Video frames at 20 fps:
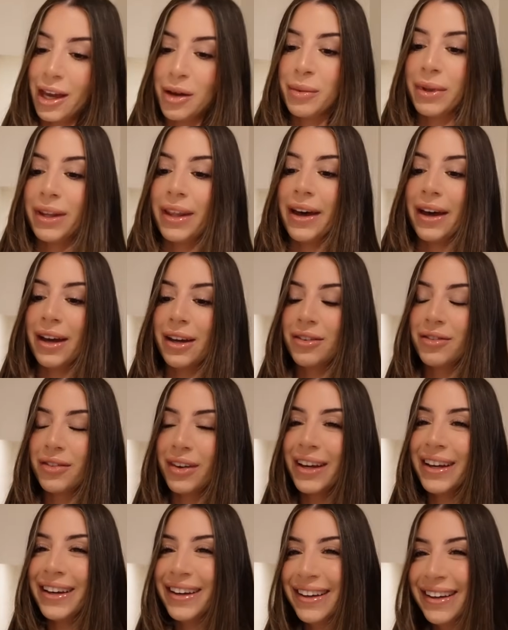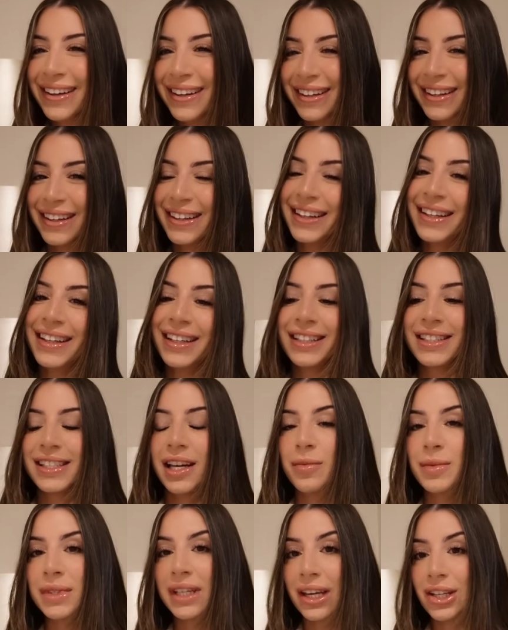I'm alive.
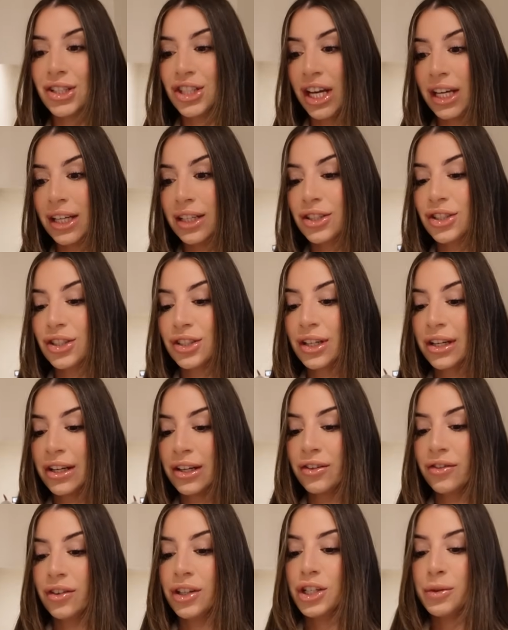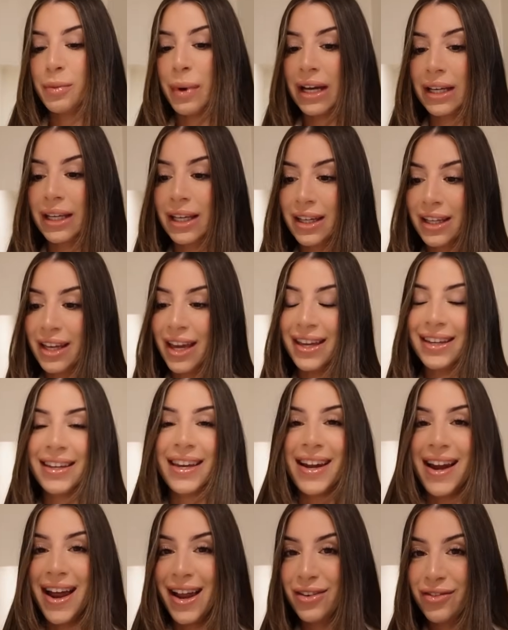Time to get changed, finish packing, and
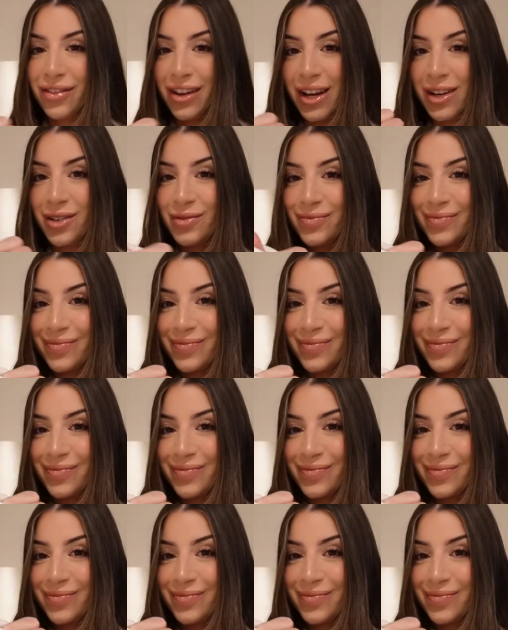get out of here.